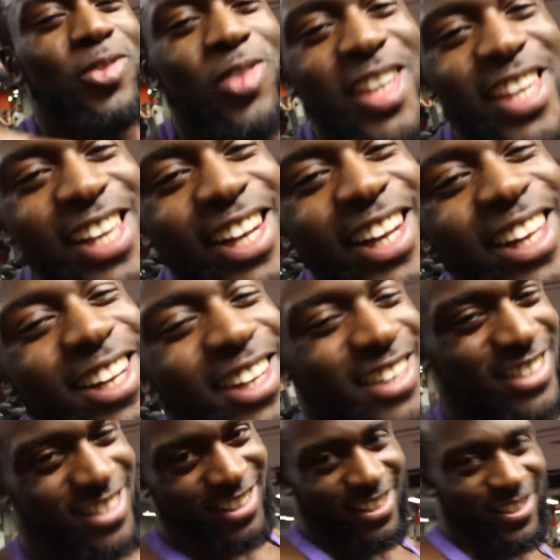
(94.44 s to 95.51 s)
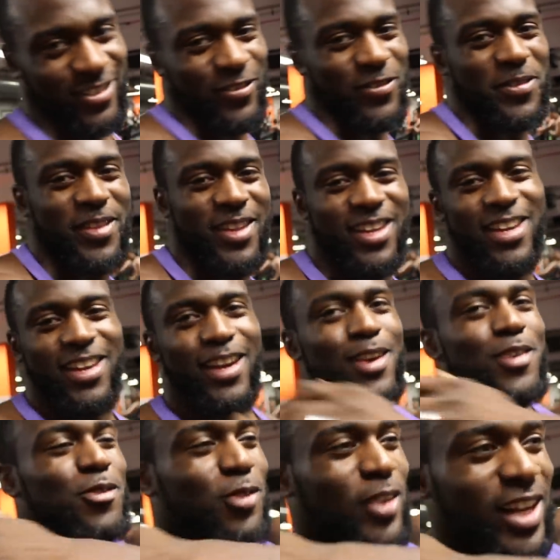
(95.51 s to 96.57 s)
Feel it.
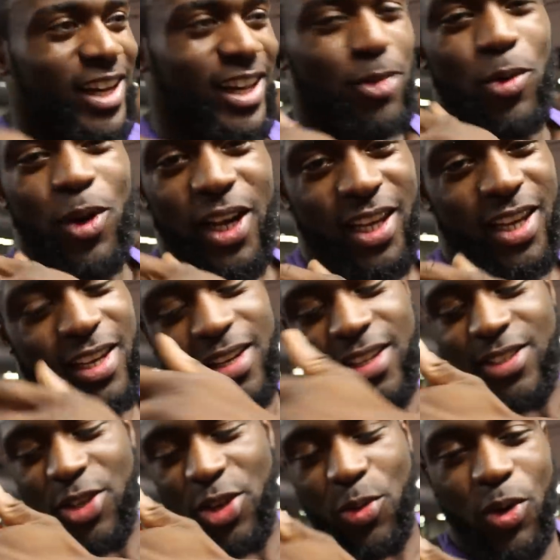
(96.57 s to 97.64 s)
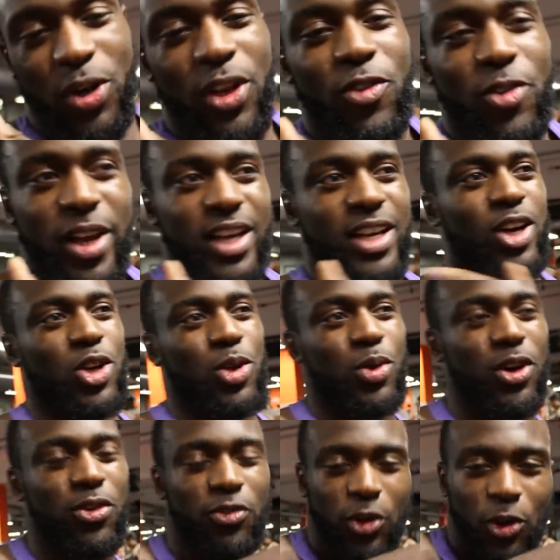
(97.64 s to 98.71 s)
Feel it working. So you want the rear delt, you
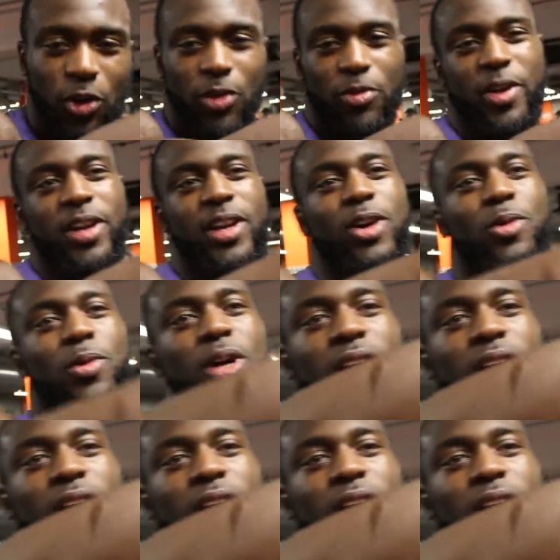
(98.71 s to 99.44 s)
want to feel the rear delt